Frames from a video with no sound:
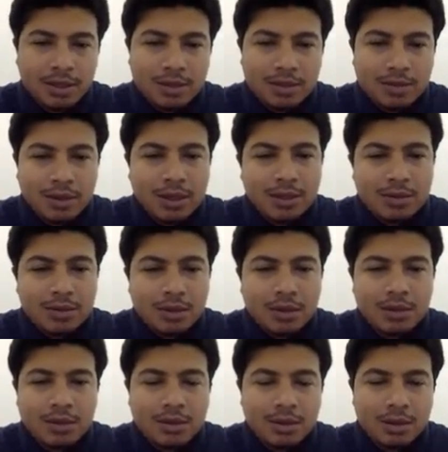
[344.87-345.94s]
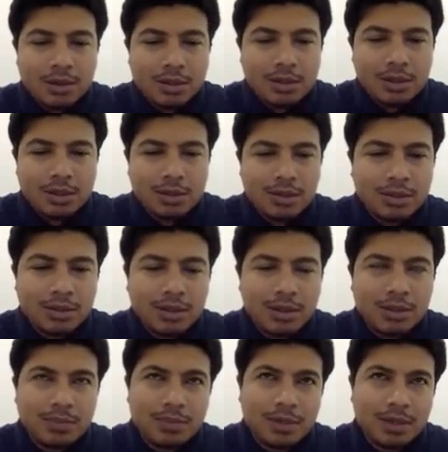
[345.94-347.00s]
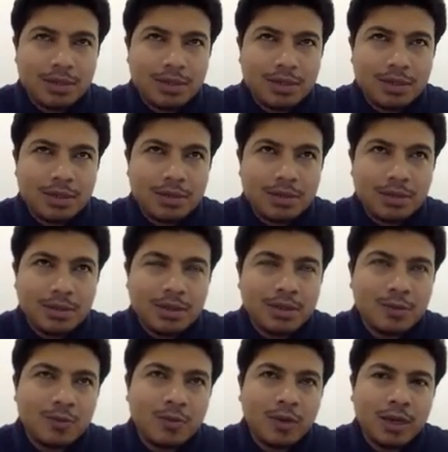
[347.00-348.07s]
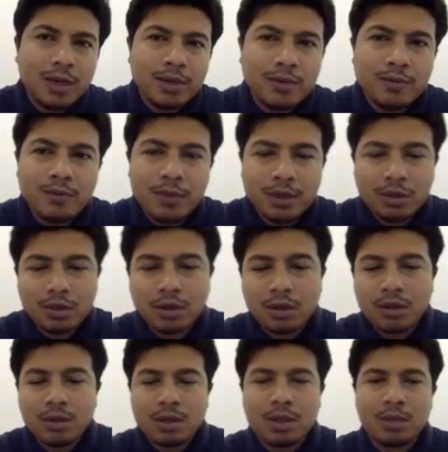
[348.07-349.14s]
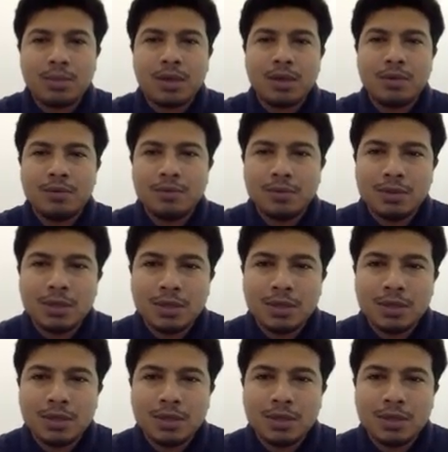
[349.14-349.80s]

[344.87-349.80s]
So unreal conditionals in the present is when we talk about